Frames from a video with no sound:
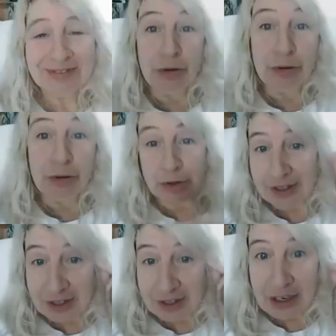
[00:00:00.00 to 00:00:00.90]
you
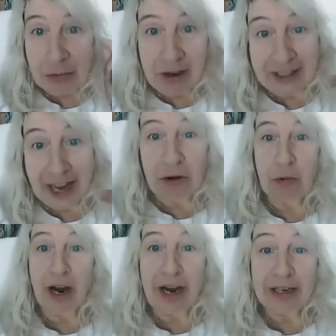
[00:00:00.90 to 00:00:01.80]
see what I
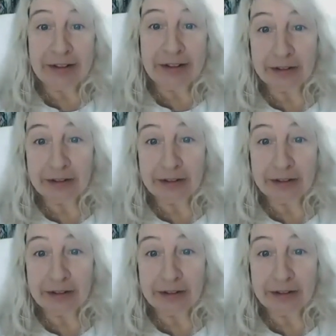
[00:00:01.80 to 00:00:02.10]
write?